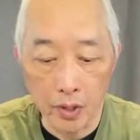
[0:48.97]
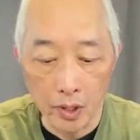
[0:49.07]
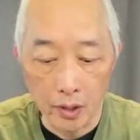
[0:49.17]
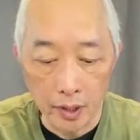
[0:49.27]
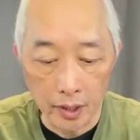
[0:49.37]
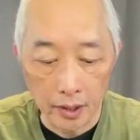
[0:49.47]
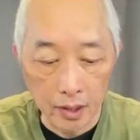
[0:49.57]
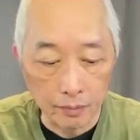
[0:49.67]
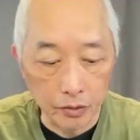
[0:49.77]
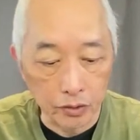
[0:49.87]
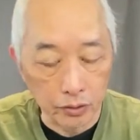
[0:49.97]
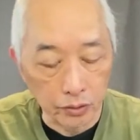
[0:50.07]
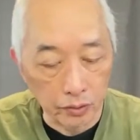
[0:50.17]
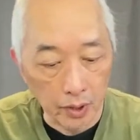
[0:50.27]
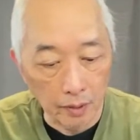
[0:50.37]
they can come
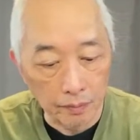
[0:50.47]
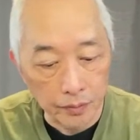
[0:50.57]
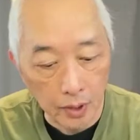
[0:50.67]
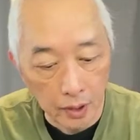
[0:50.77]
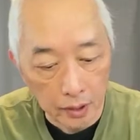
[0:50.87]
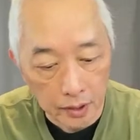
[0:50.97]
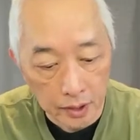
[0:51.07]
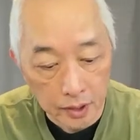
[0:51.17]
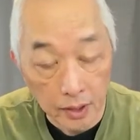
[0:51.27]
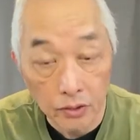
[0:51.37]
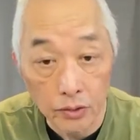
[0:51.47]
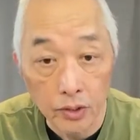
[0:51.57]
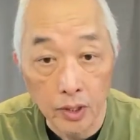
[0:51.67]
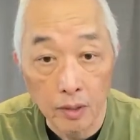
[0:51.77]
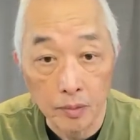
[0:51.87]
to these other
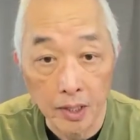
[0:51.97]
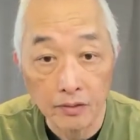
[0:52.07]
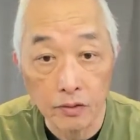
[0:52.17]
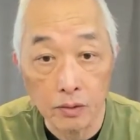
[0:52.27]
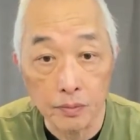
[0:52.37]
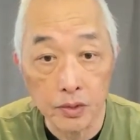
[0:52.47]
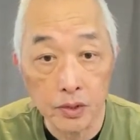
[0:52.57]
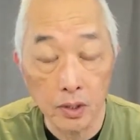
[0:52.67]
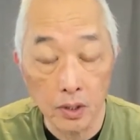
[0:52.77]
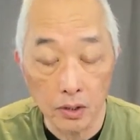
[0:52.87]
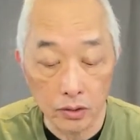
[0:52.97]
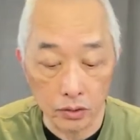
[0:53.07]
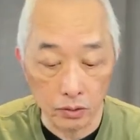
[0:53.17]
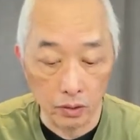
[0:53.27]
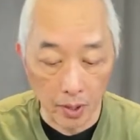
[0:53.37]
platforms. So I
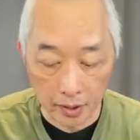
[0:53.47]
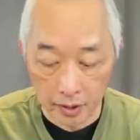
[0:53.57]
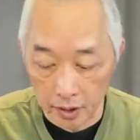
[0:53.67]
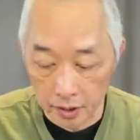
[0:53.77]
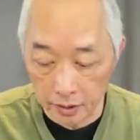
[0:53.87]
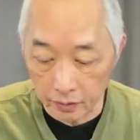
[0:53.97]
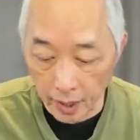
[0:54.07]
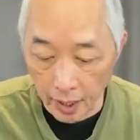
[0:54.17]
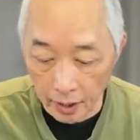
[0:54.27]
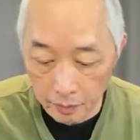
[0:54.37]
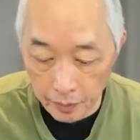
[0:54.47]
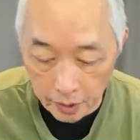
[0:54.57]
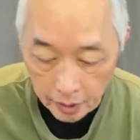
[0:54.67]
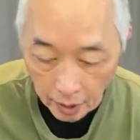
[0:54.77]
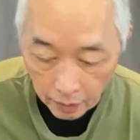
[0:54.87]
apologize for that. But
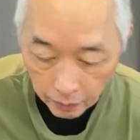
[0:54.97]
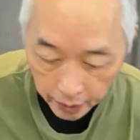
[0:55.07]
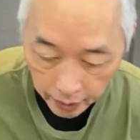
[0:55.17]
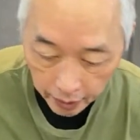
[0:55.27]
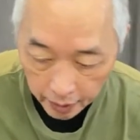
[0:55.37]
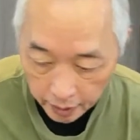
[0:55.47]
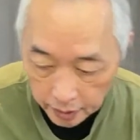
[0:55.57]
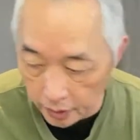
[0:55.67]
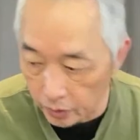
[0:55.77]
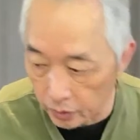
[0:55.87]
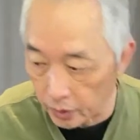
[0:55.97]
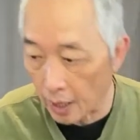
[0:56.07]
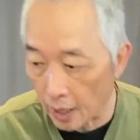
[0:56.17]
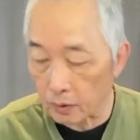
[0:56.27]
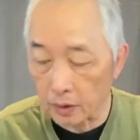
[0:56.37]
we're going to continue now
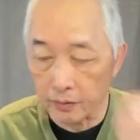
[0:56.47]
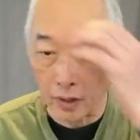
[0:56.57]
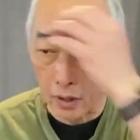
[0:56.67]
with our,